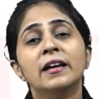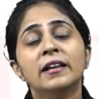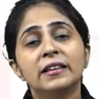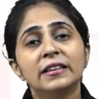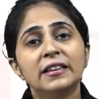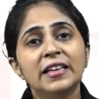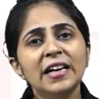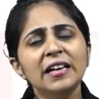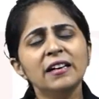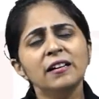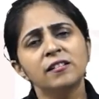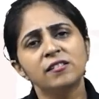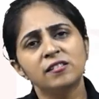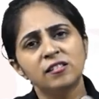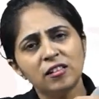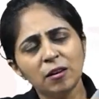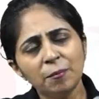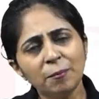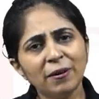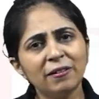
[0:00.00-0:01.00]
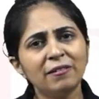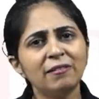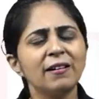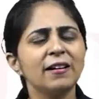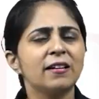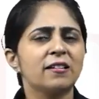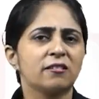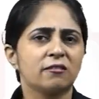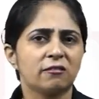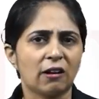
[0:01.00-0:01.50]
Then
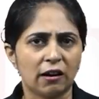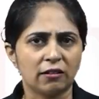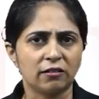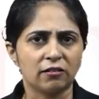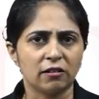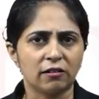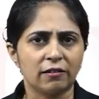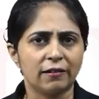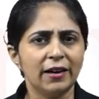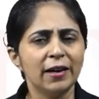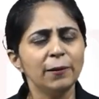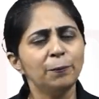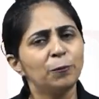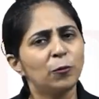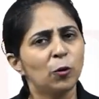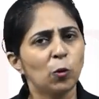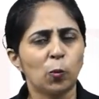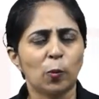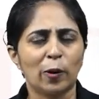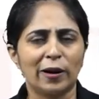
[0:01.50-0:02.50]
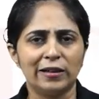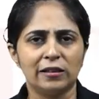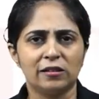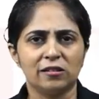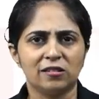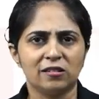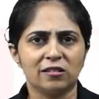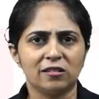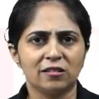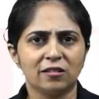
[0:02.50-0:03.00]
symmetric structure it
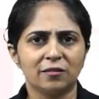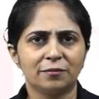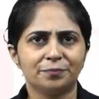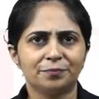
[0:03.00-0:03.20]
provides.